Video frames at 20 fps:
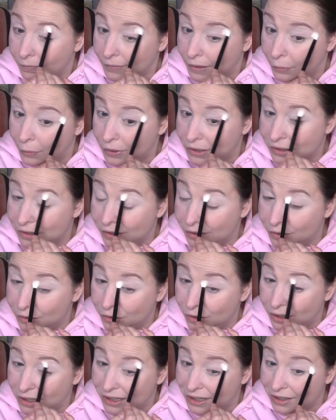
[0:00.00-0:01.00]
I was going to
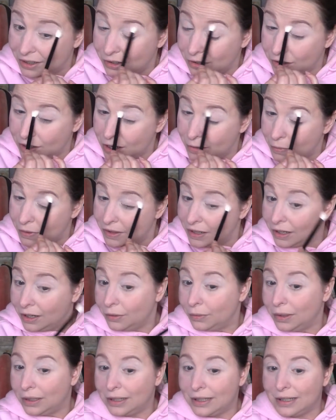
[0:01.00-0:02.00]
draw it yesterday, but then I
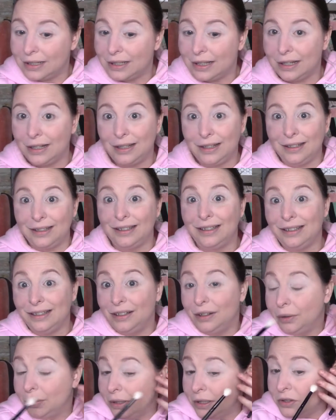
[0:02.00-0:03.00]
realized, like, you
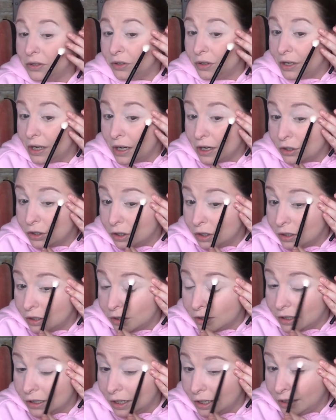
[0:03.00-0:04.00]
know, yesterday I should
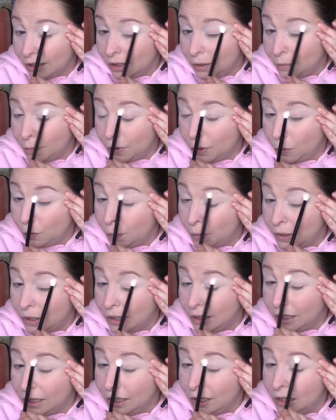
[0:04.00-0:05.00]
just kind of keep it
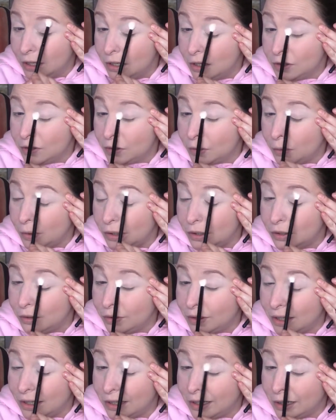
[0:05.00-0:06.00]
open. So I'll do
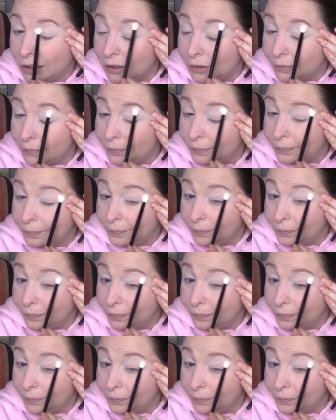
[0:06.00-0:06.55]
that now.